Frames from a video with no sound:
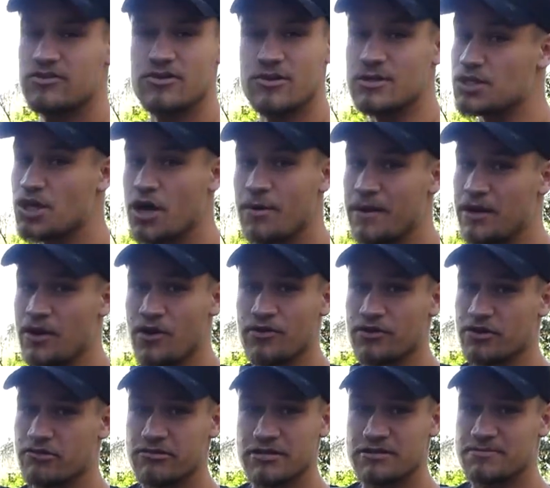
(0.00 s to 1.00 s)
to do is comment on
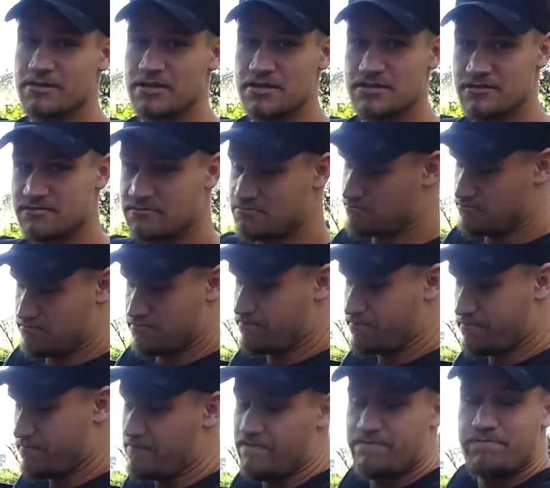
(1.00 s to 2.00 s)
the Christmas
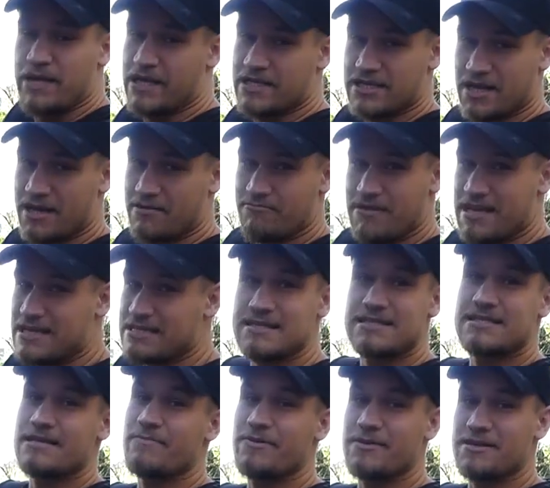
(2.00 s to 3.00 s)
picture. It's as
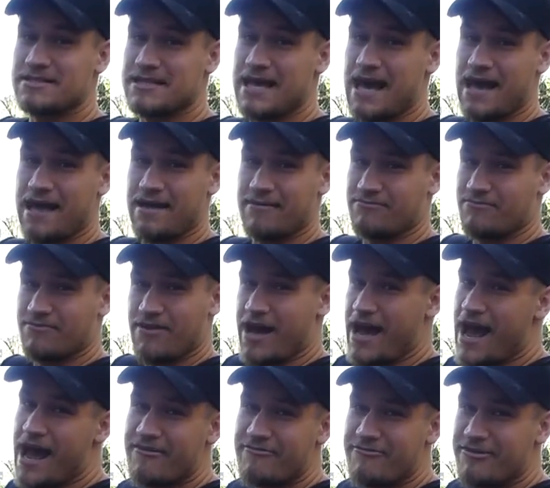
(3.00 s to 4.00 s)
simple as that. I
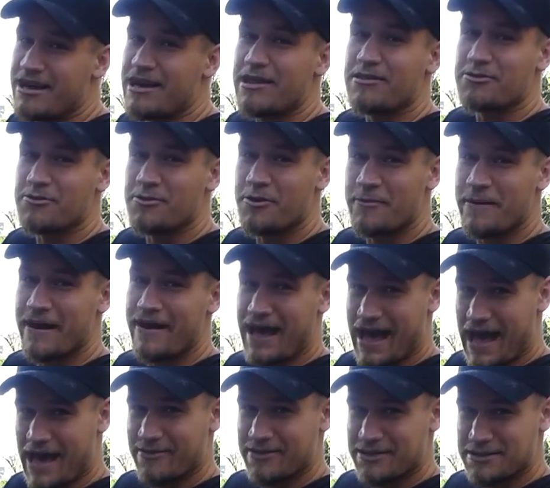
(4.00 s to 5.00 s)
hadn't really thought about
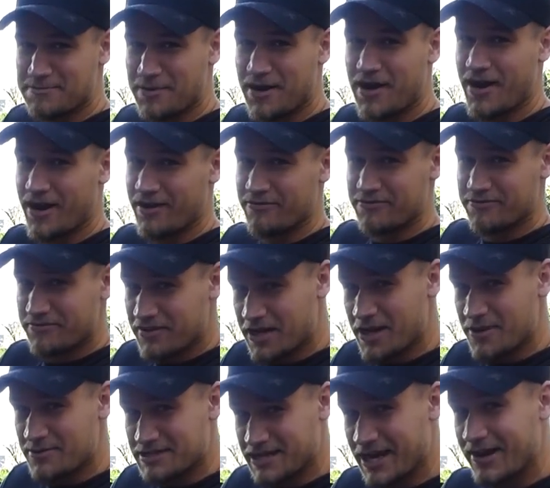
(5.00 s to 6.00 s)
how this part of the
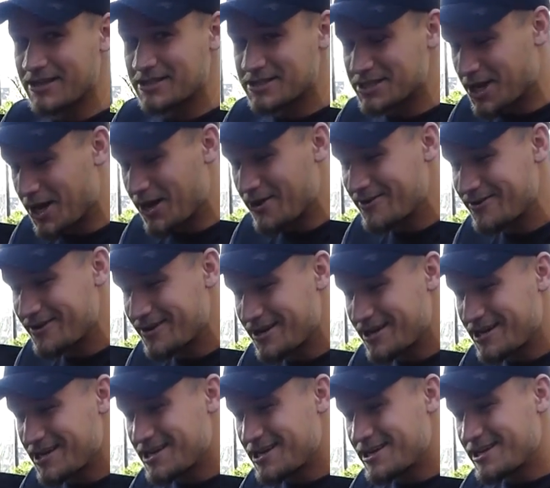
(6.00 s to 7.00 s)
video was going to go.
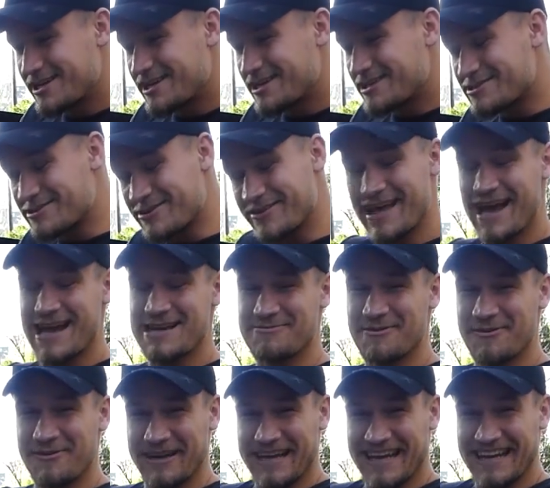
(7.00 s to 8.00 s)
So that is
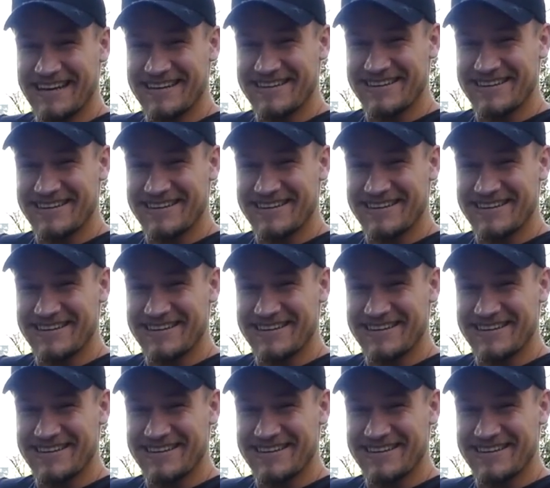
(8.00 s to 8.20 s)
what we're gonna